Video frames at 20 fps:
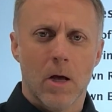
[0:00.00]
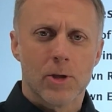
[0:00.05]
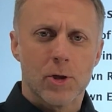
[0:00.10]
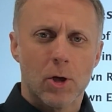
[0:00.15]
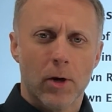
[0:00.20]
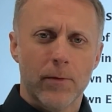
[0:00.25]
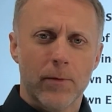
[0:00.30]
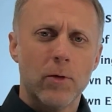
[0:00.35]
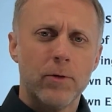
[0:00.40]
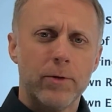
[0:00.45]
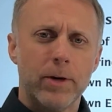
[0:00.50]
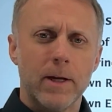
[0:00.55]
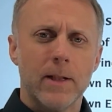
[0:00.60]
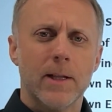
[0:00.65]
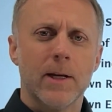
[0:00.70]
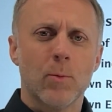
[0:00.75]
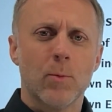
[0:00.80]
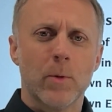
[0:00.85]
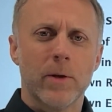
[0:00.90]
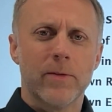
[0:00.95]
So if you're
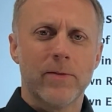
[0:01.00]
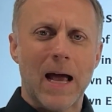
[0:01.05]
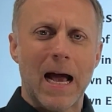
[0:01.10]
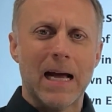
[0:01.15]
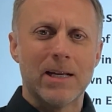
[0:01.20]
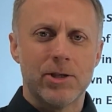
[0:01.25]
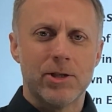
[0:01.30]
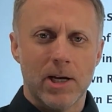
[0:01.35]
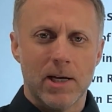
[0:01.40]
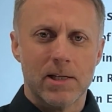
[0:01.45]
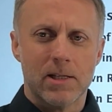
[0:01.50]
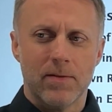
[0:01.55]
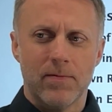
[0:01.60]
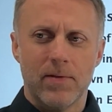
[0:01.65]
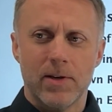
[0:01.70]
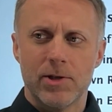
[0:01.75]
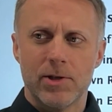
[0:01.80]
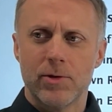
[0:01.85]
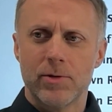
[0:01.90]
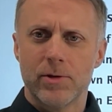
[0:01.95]
dealing with
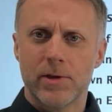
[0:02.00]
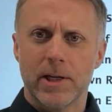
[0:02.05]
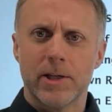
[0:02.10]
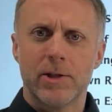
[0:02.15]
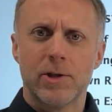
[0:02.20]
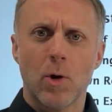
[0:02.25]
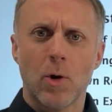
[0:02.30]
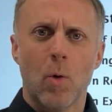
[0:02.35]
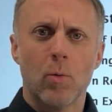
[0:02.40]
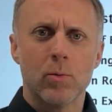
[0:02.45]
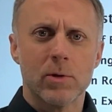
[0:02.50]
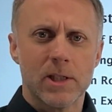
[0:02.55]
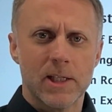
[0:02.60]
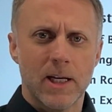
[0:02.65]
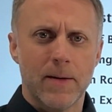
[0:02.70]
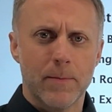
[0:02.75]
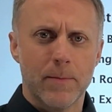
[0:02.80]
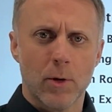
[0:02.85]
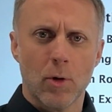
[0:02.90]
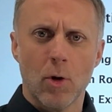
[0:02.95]
digestive issues that don't
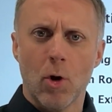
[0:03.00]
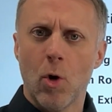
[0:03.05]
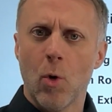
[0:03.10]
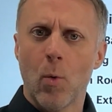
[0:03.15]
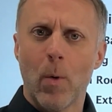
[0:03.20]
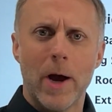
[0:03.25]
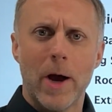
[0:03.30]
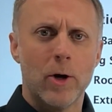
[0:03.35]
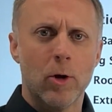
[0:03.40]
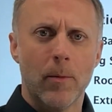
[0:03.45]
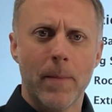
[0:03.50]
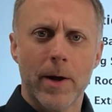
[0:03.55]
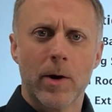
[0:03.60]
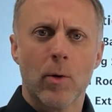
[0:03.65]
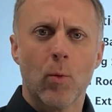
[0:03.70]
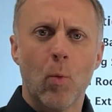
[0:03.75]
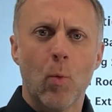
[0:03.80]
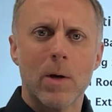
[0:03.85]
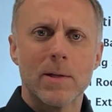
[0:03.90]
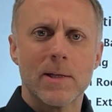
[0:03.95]
seem to go away no
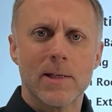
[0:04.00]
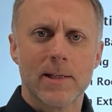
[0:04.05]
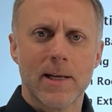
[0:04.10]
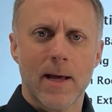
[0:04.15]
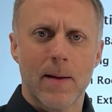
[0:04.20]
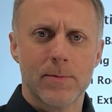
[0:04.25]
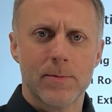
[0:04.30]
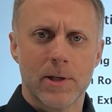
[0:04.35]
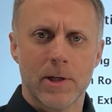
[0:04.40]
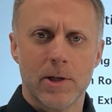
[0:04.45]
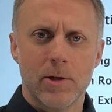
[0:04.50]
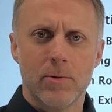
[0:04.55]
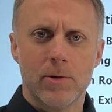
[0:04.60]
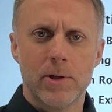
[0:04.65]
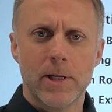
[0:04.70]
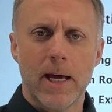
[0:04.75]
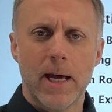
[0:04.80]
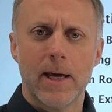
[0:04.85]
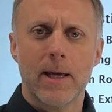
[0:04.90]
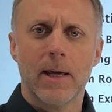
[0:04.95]
matter what steps that you
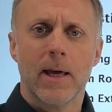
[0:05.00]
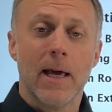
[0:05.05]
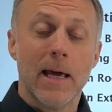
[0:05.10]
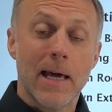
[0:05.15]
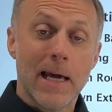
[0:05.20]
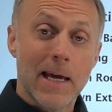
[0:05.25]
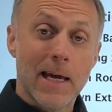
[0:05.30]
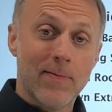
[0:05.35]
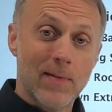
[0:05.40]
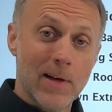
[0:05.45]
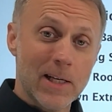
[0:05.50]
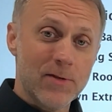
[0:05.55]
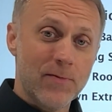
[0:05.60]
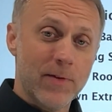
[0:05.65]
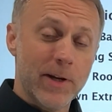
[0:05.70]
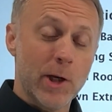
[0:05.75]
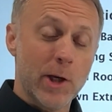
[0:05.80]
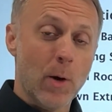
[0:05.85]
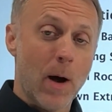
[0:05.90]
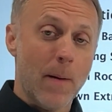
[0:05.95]
take, in this
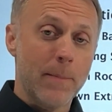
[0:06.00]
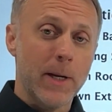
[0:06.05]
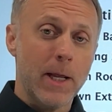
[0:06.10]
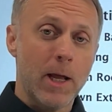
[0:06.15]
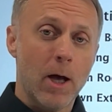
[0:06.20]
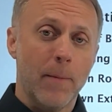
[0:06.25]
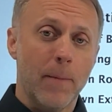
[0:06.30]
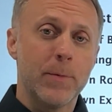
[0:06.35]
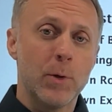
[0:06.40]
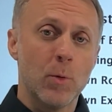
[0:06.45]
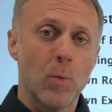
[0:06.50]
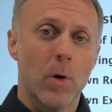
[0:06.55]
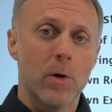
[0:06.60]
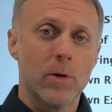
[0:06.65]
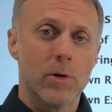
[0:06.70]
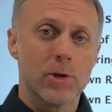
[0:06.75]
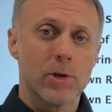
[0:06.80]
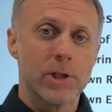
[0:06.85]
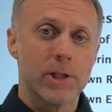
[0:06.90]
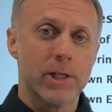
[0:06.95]
video I'm going to help you
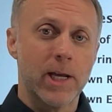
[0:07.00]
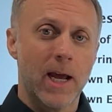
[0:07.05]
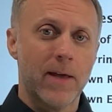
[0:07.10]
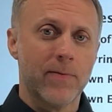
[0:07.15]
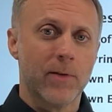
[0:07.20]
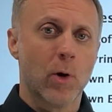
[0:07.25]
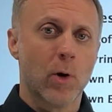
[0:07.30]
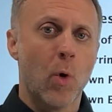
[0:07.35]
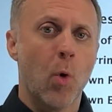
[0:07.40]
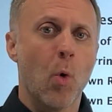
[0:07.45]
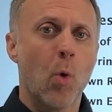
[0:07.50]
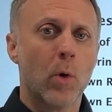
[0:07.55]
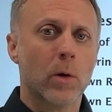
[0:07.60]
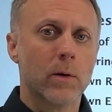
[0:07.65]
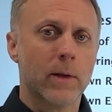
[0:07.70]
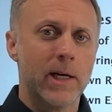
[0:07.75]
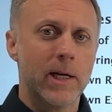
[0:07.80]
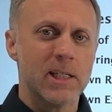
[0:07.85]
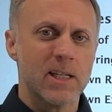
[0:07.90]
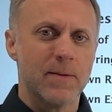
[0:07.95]
understand the
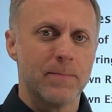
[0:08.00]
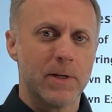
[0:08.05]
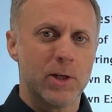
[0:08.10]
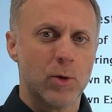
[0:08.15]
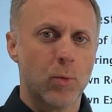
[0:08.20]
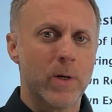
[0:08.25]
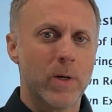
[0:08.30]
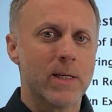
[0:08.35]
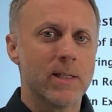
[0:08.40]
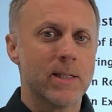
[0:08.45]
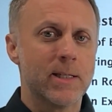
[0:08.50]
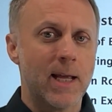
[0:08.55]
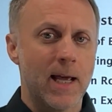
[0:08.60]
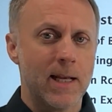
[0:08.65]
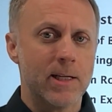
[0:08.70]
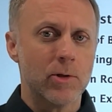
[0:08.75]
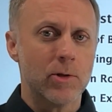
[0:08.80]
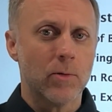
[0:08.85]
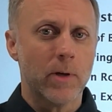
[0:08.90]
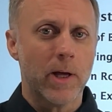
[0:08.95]
correlation between
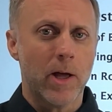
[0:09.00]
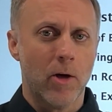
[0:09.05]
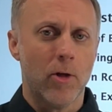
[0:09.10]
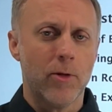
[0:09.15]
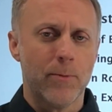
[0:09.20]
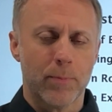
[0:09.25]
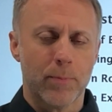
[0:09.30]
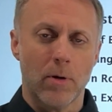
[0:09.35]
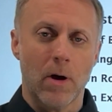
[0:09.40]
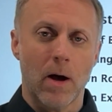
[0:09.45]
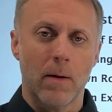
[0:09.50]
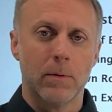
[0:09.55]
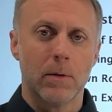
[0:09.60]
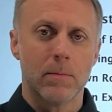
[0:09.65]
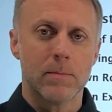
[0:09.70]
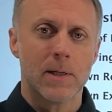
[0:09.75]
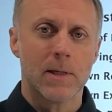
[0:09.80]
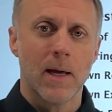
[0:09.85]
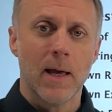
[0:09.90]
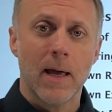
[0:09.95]
dental health
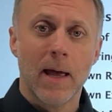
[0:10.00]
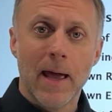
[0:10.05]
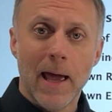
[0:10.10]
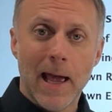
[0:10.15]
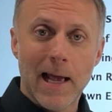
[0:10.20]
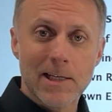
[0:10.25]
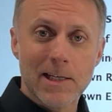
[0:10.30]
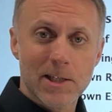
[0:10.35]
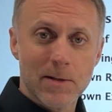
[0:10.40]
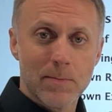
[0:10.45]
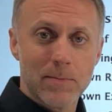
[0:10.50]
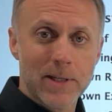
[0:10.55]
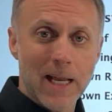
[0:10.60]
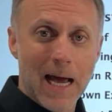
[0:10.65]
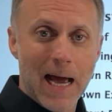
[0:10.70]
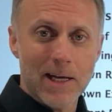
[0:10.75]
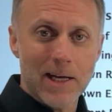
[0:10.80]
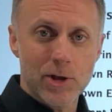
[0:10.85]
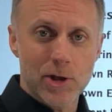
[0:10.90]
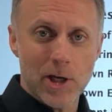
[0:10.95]
problems and some
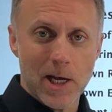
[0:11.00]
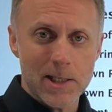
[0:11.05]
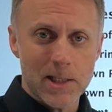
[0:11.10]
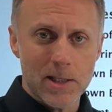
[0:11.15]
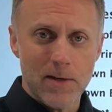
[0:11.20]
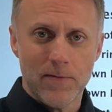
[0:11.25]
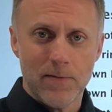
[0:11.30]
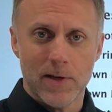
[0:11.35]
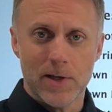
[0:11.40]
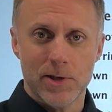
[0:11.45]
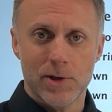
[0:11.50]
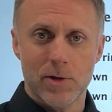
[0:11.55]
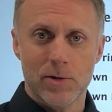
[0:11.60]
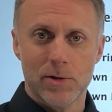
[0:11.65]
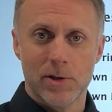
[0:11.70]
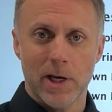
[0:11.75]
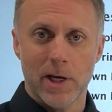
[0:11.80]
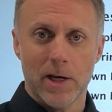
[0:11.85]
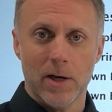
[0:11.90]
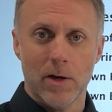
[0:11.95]
digestive
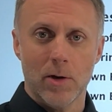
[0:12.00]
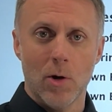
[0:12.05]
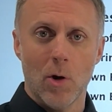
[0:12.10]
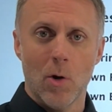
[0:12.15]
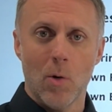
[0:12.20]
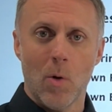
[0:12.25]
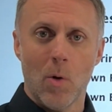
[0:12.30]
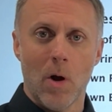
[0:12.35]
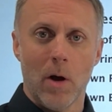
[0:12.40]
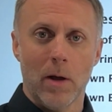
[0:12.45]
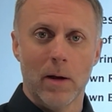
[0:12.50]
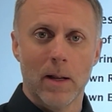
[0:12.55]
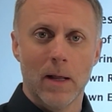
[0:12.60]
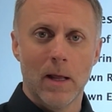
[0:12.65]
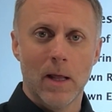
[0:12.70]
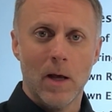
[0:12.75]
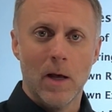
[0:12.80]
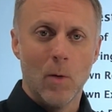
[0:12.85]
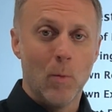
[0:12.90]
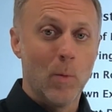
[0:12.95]
issues that can go on.
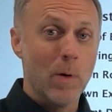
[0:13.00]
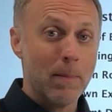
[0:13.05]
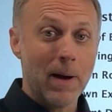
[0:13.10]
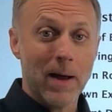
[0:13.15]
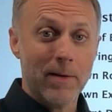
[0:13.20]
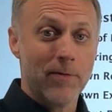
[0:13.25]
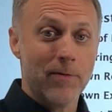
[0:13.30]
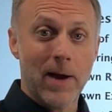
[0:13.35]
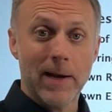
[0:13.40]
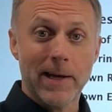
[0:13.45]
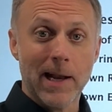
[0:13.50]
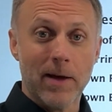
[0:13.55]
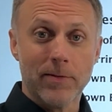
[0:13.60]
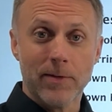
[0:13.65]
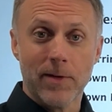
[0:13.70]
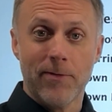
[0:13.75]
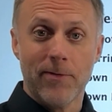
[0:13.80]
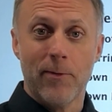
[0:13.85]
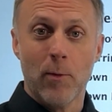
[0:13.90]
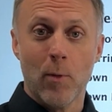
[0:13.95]
We might find out
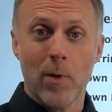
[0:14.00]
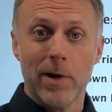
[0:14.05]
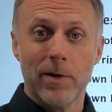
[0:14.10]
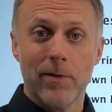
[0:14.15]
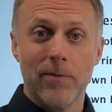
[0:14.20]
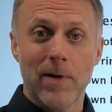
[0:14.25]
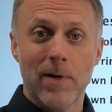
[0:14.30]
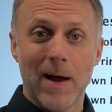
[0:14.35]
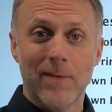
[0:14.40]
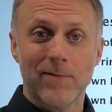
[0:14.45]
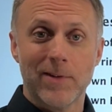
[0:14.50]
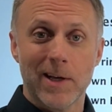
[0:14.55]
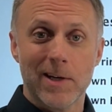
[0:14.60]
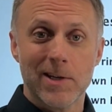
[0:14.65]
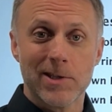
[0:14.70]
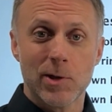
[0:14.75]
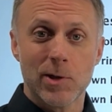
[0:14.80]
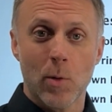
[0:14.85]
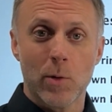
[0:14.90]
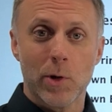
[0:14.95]
that 4 out of 5
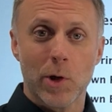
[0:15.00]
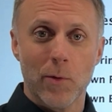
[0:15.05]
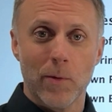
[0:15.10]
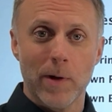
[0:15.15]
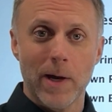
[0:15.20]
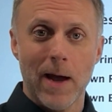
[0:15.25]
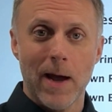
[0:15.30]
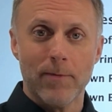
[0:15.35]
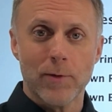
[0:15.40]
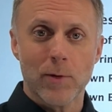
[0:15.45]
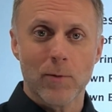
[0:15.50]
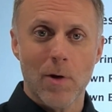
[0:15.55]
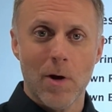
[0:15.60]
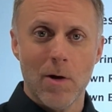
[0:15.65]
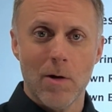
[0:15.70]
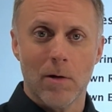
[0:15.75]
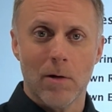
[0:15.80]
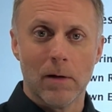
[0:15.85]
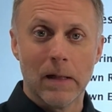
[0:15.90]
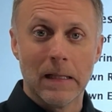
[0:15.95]
dentists don't agree after
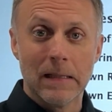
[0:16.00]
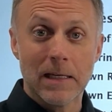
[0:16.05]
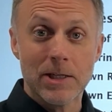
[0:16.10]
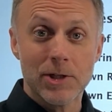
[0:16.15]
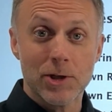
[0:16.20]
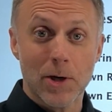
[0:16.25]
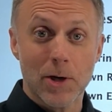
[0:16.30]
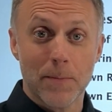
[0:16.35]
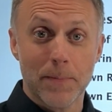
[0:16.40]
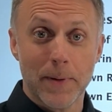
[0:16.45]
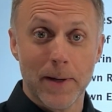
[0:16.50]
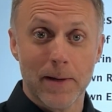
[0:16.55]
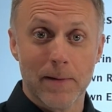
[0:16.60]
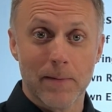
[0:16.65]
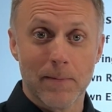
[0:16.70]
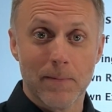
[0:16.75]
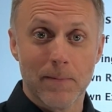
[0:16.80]
all. Let's jump in.